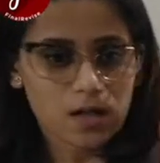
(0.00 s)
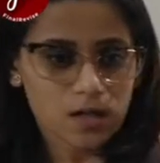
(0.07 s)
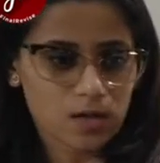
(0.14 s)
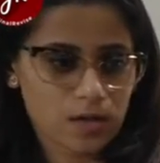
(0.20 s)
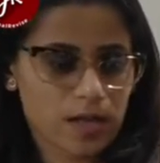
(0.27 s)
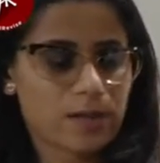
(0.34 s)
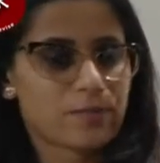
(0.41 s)

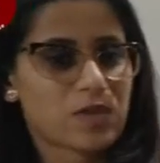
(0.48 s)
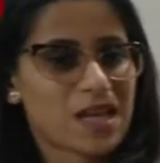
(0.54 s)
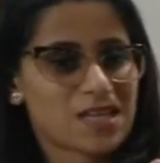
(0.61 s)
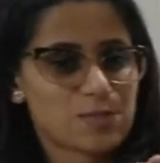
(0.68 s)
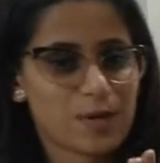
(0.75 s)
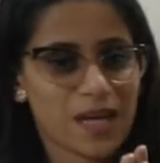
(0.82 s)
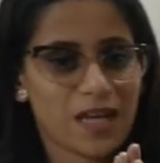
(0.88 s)
Okay,
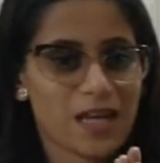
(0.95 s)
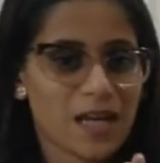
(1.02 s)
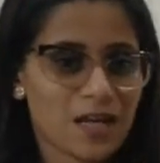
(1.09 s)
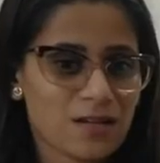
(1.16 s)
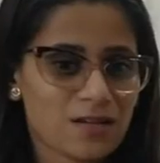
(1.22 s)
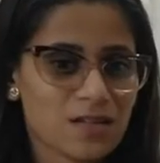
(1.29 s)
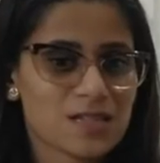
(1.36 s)

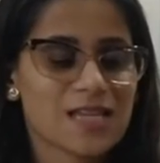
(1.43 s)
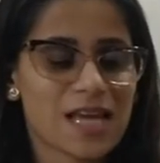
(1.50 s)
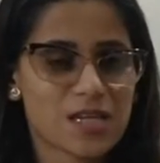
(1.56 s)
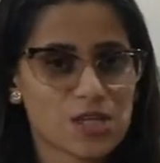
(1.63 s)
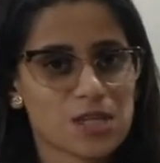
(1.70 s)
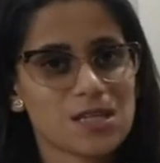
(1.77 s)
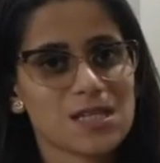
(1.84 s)
explaining the
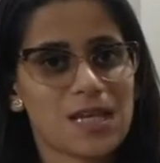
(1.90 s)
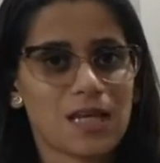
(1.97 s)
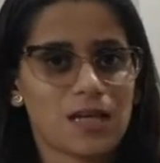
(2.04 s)
sections,